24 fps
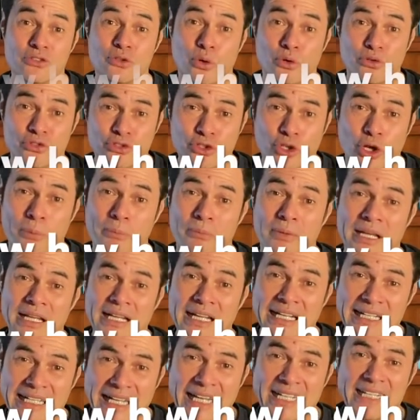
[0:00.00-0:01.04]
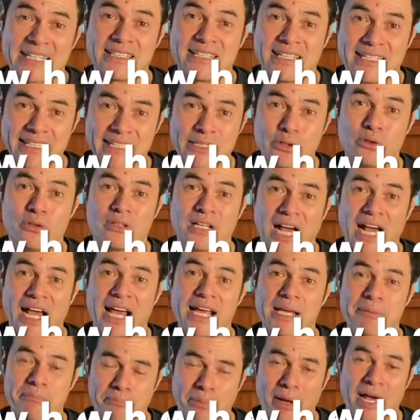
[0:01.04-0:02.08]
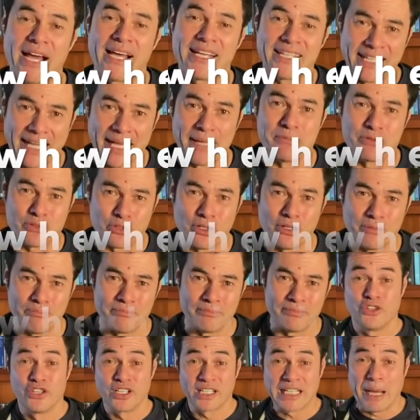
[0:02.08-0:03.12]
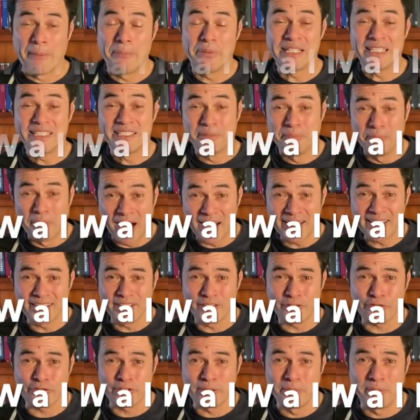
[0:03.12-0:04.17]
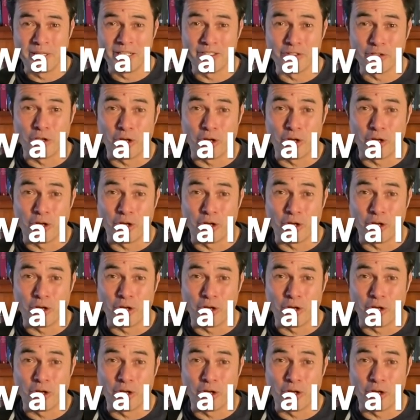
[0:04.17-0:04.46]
stop letting the little guy buy GameStop. The company demanding the $3 billion